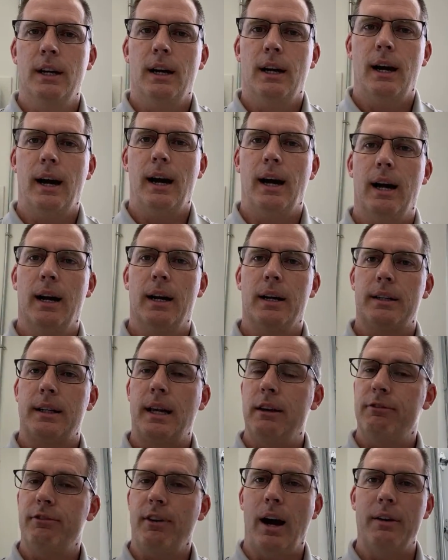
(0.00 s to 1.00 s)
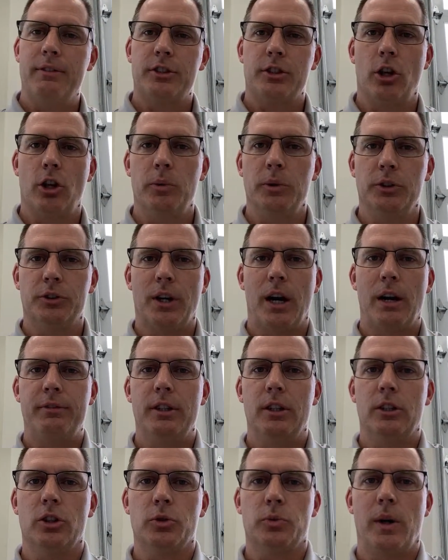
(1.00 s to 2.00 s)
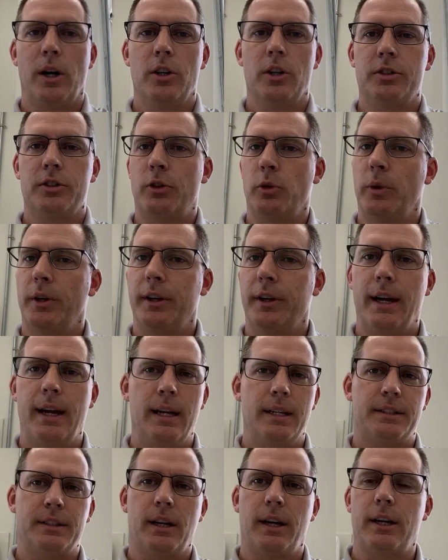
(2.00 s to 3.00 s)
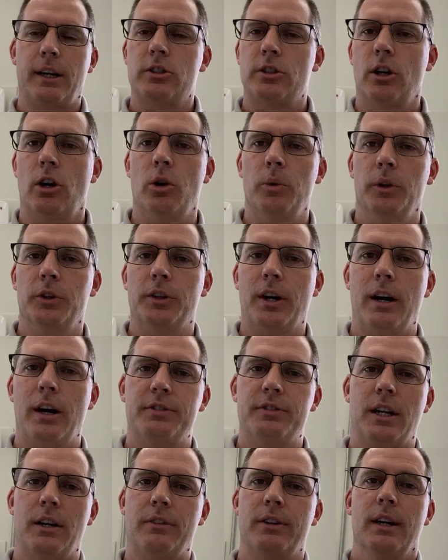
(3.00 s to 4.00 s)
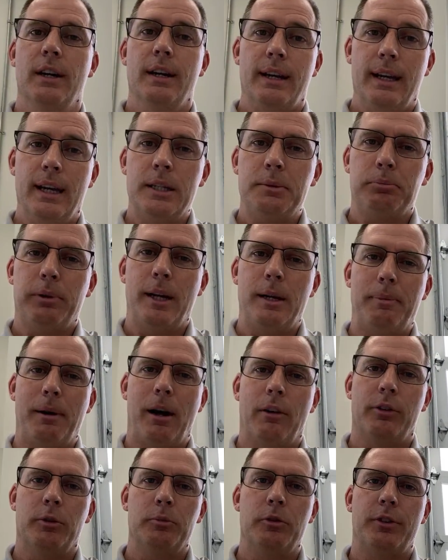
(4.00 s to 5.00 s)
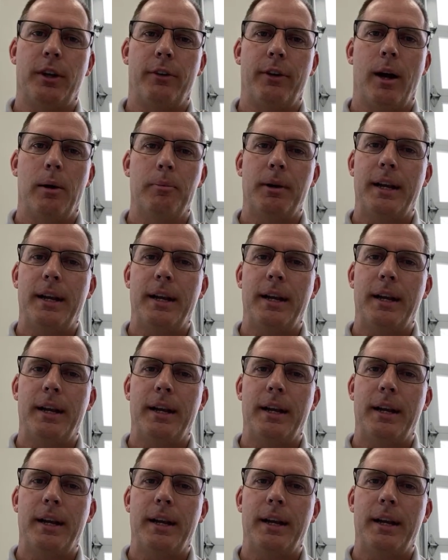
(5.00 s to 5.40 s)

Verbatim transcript: K5 is an all-wheel drive vehicle as well, so if you're wondering, hey, it's got extra all-wheel drive stuff, it's plenty powerful to move that around.